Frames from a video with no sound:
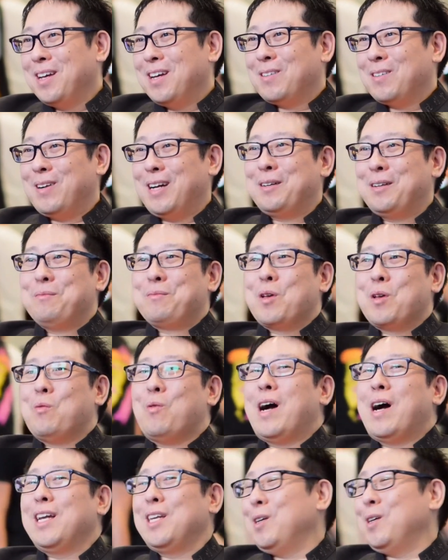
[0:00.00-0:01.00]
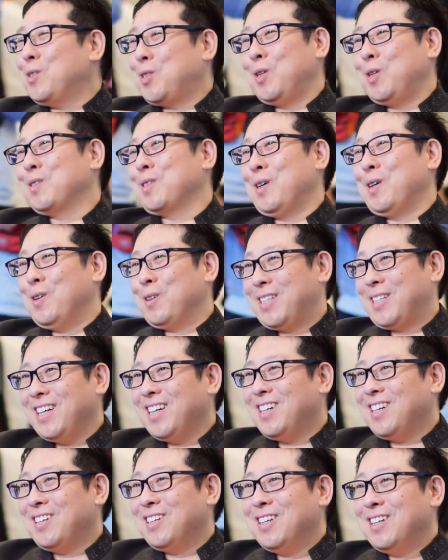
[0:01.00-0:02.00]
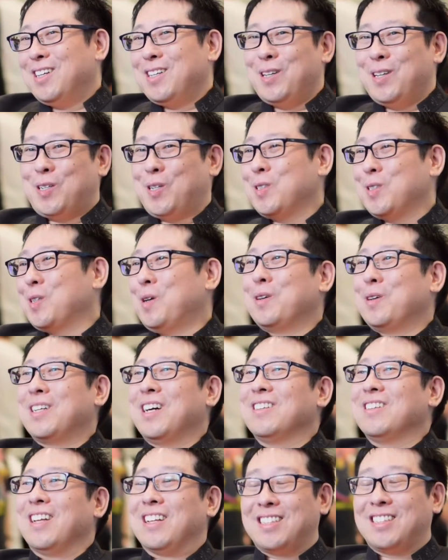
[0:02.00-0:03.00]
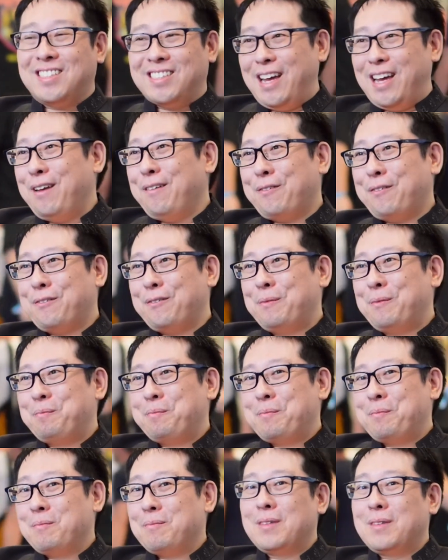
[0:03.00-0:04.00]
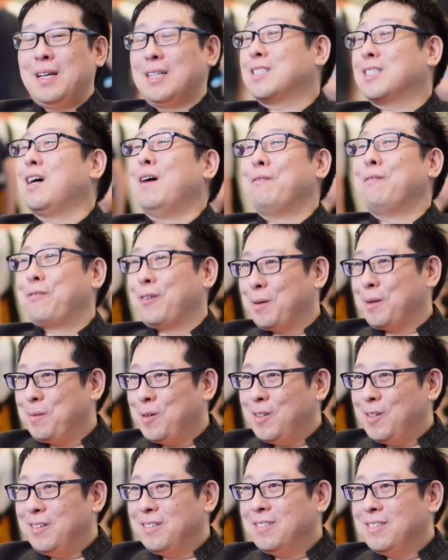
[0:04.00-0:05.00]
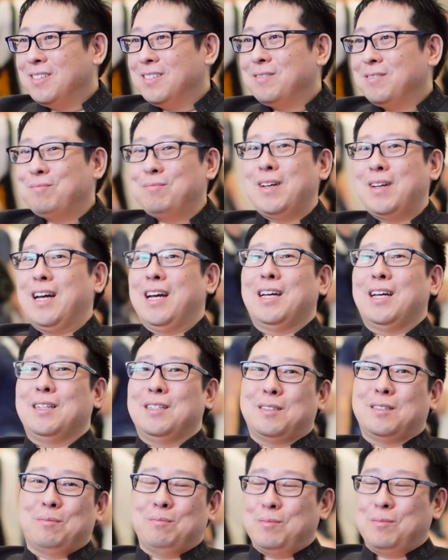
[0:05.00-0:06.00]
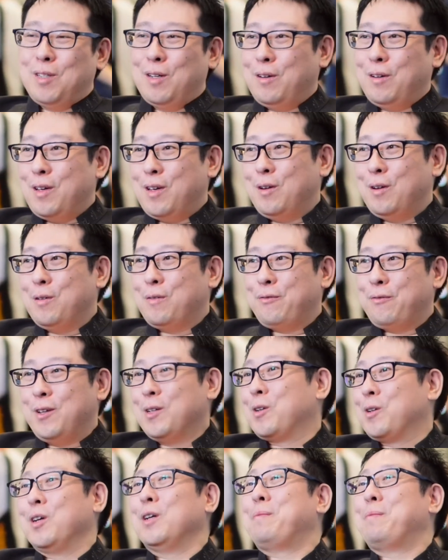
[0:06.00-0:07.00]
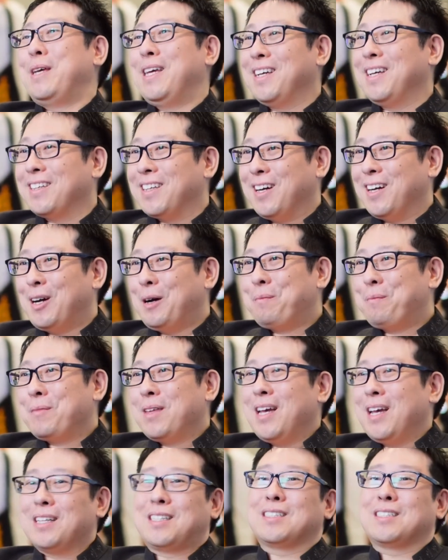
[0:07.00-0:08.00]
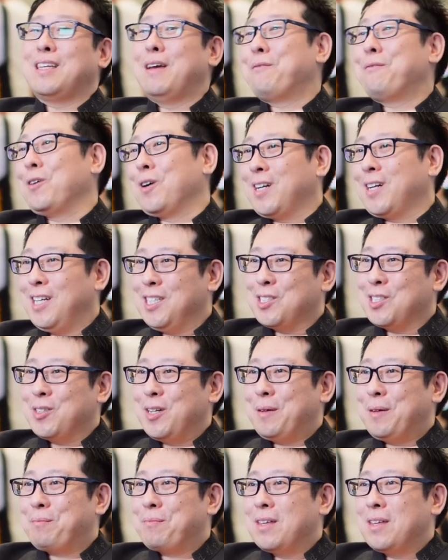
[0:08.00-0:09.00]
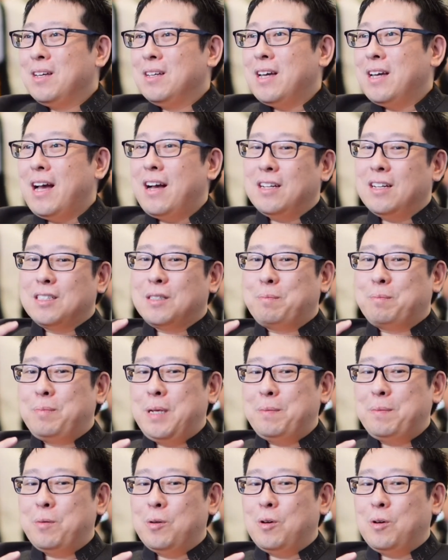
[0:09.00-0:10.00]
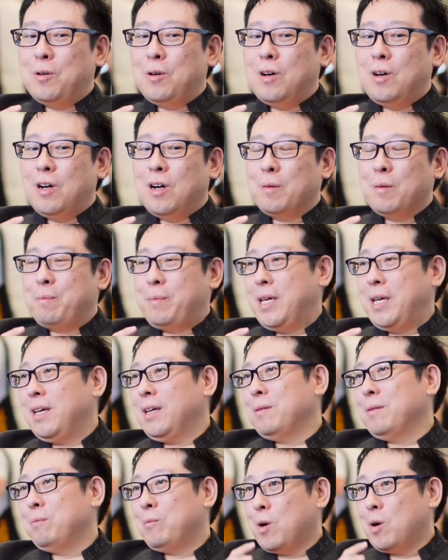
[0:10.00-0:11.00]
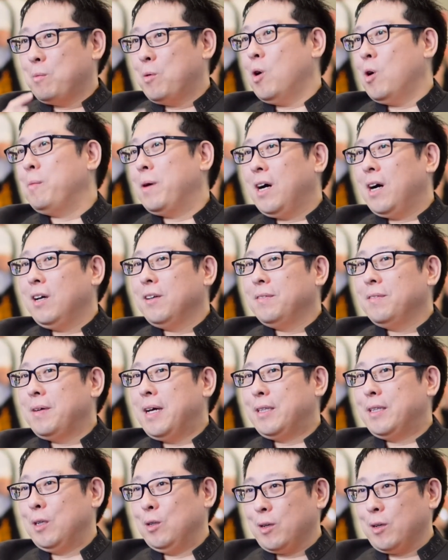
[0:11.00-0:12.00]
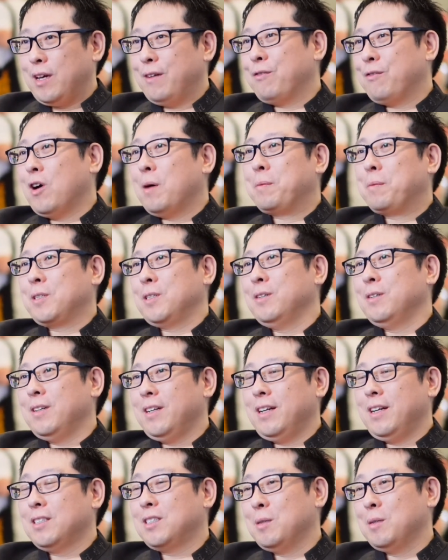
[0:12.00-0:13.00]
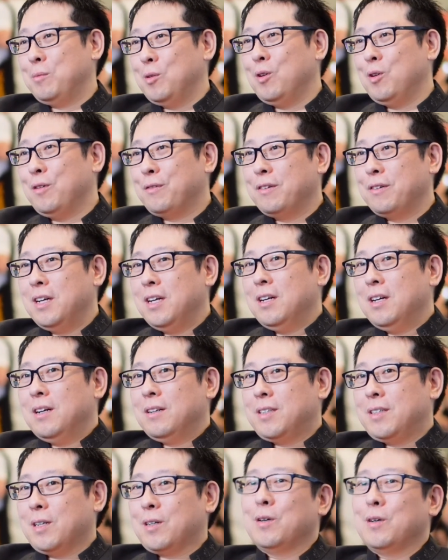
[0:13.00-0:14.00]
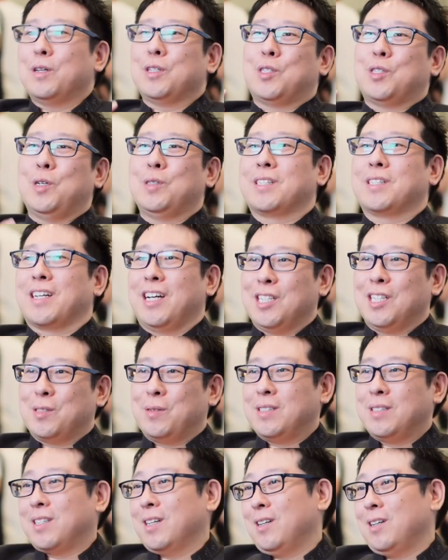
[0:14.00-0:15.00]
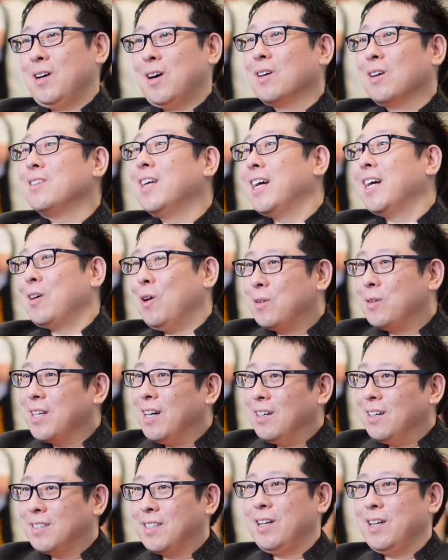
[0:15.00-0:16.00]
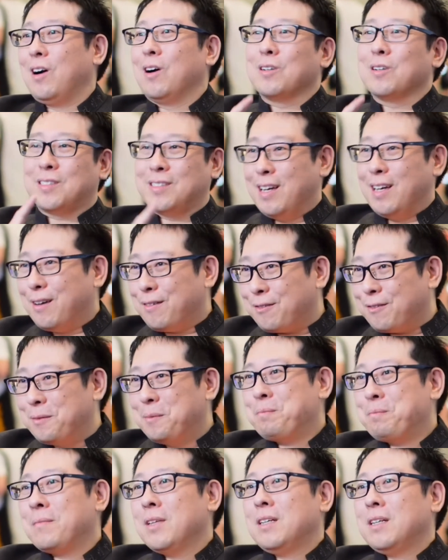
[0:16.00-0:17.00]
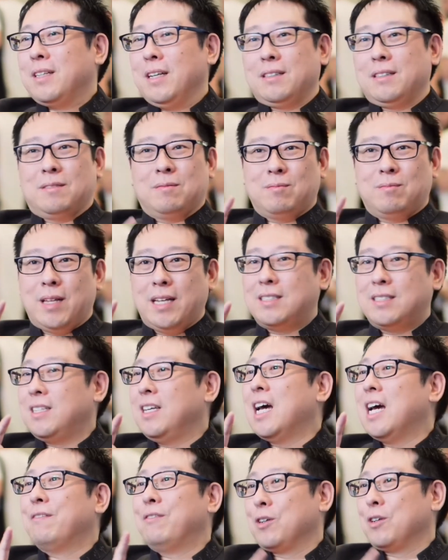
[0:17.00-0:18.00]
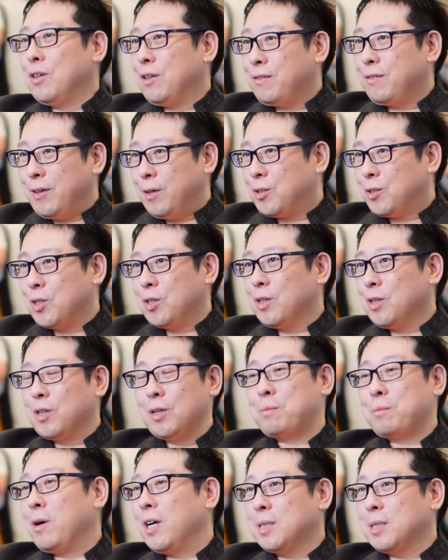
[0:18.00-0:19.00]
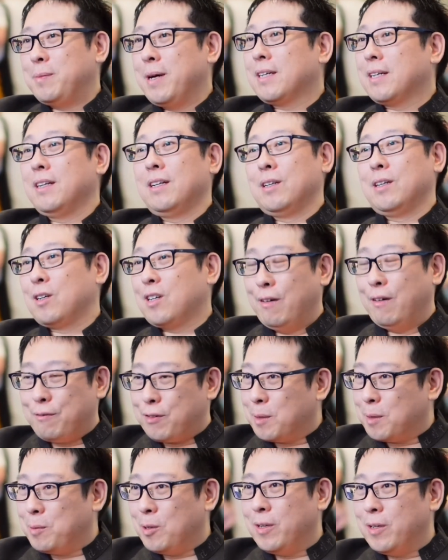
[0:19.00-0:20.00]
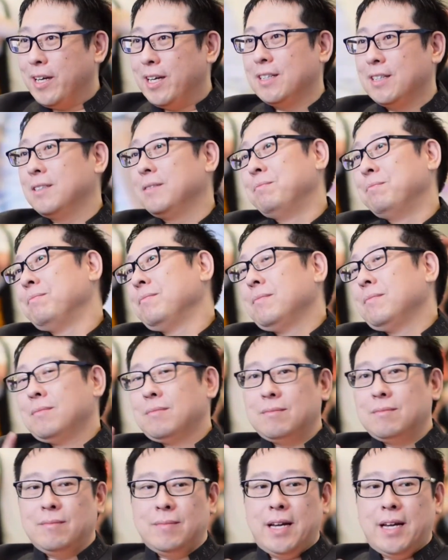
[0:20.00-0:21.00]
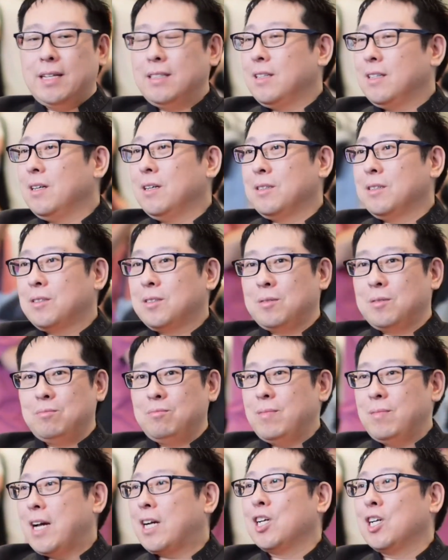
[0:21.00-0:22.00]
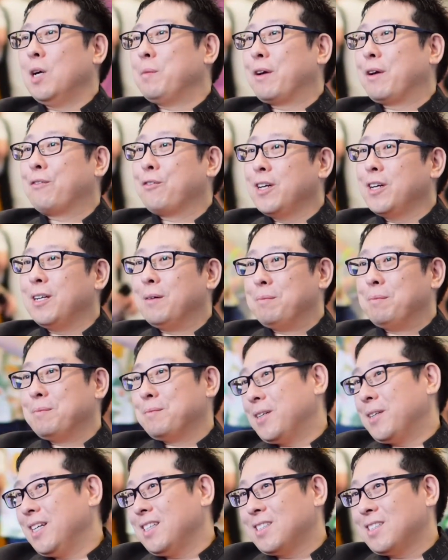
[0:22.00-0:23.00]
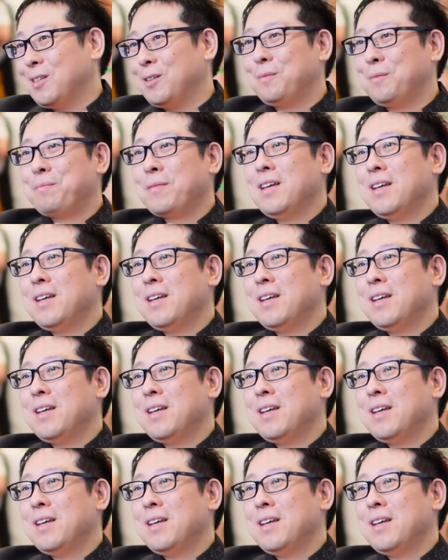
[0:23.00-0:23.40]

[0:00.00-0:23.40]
right? Why do you choose a hotel? You choose a hotel that's safe, it's comfortable, and you feel good being there. It's the same for a country. As people are being more mobile and they're looking for opportunities to move, they're going to choose the countries that are like hotels, that are safe, that they see have a good future, a good prospect, that they're comfortable in, and there's economic freedom, right? So